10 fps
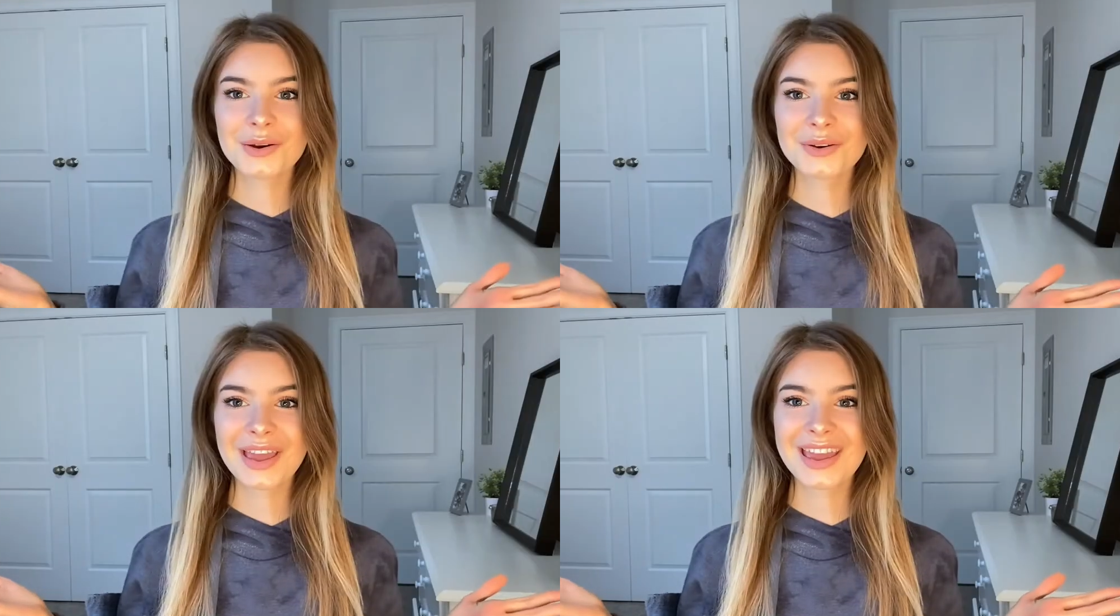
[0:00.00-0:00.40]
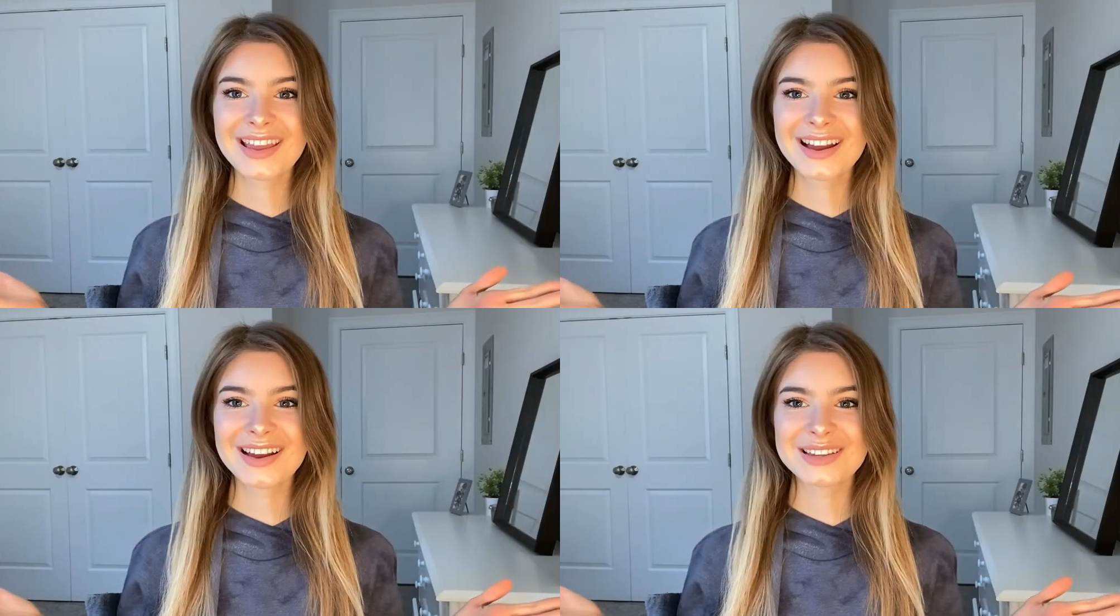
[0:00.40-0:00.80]
Okay
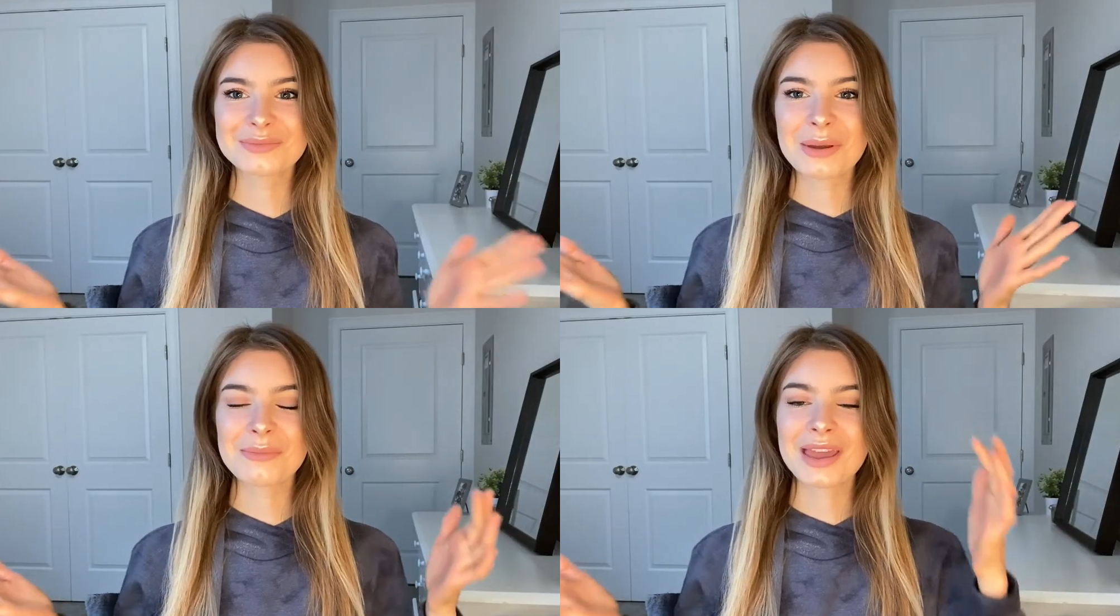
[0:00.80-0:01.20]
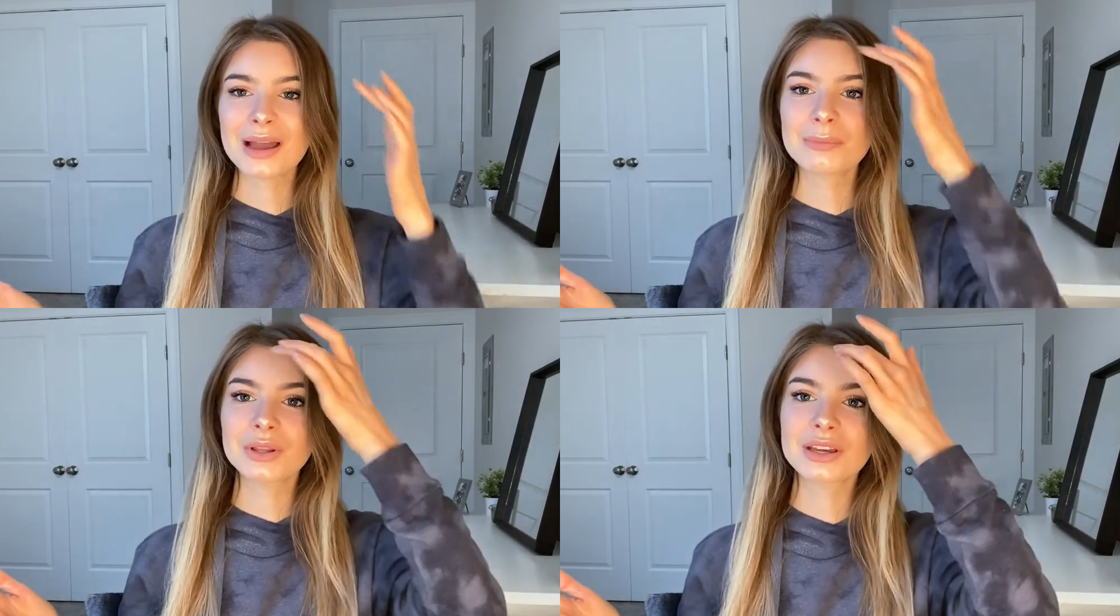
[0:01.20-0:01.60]
guys, my
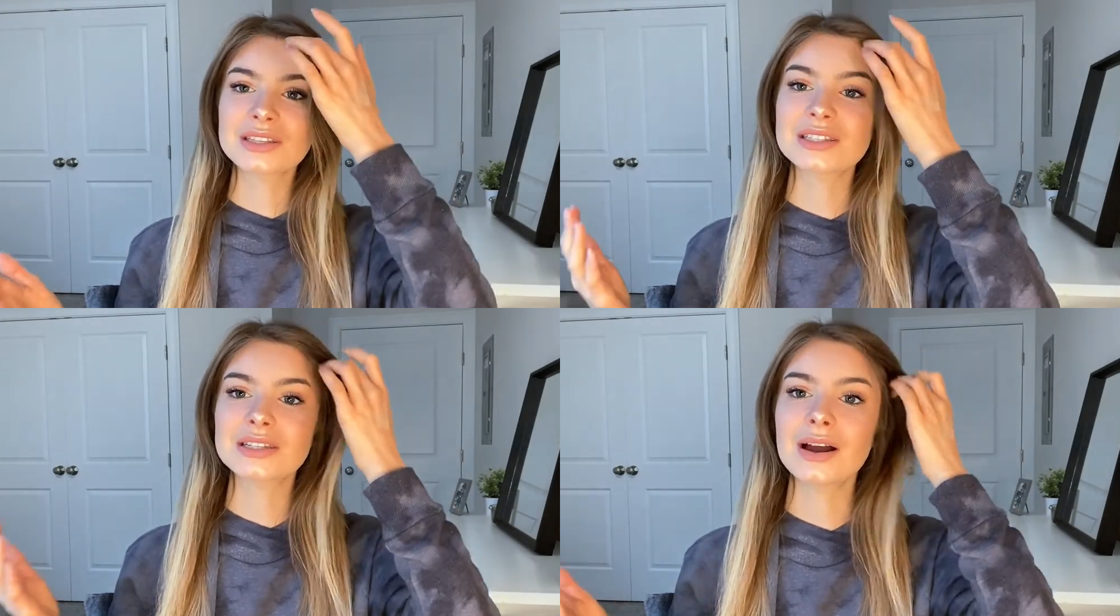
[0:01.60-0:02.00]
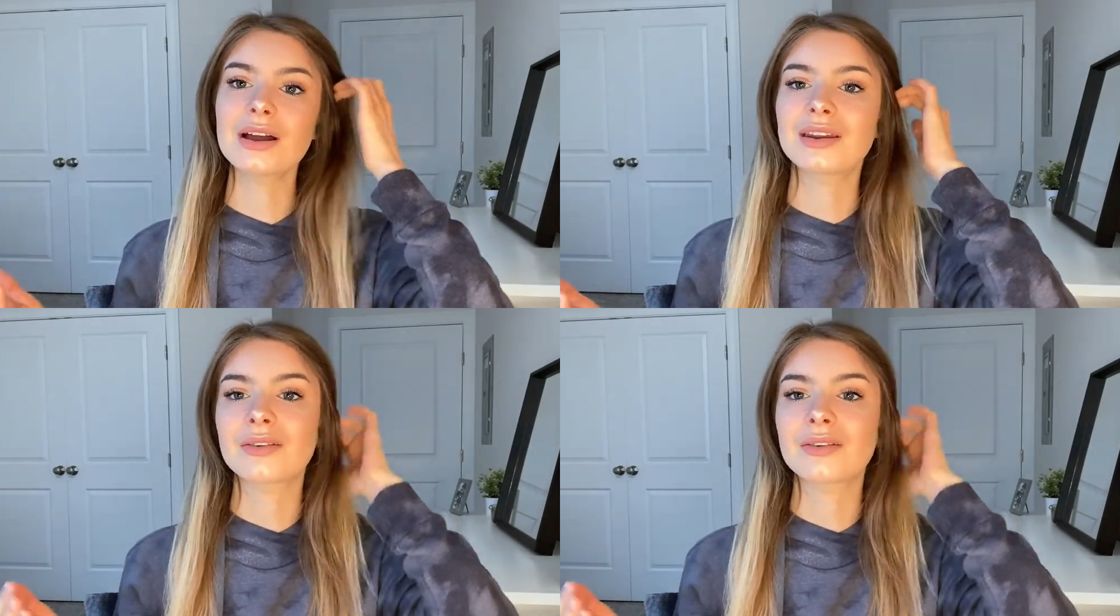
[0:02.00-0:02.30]
makeup look is done.